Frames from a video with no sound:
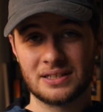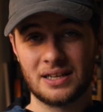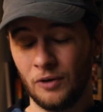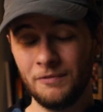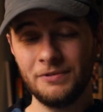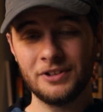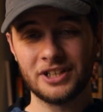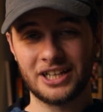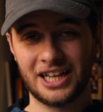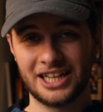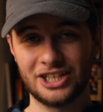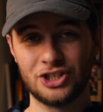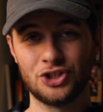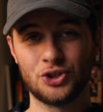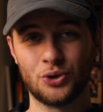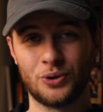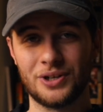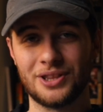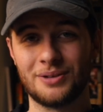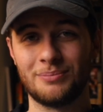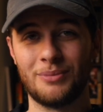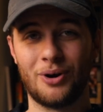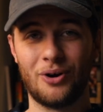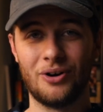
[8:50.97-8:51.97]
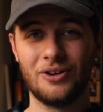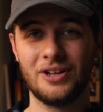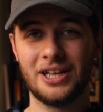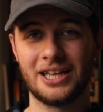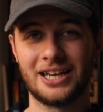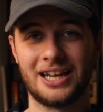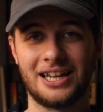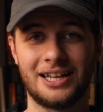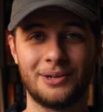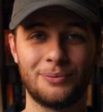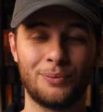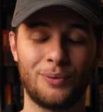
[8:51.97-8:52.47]
Hopefully I enjoy them all
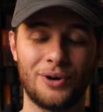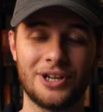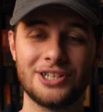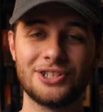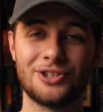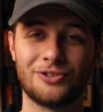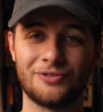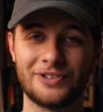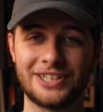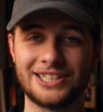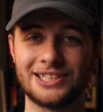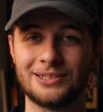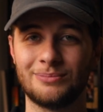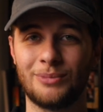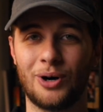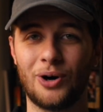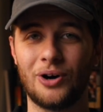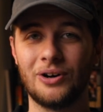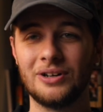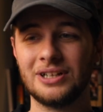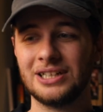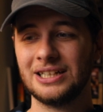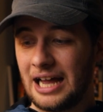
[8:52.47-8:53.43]
and I want to read them all.